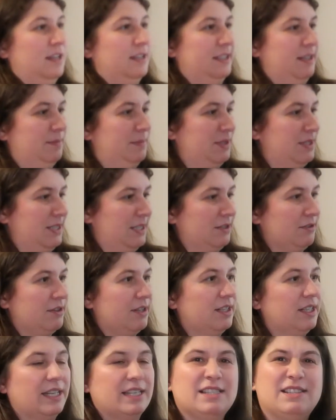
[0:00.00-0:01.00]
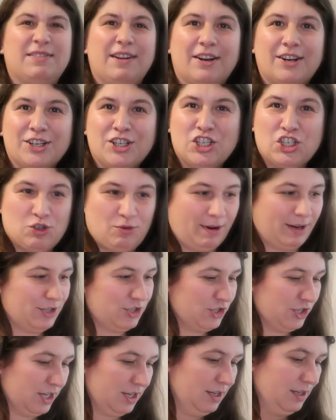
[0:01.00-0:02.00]
The material is very
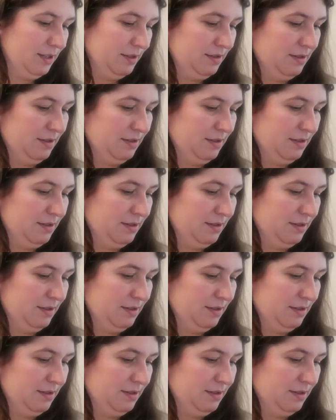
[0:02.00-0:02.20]
stretchy.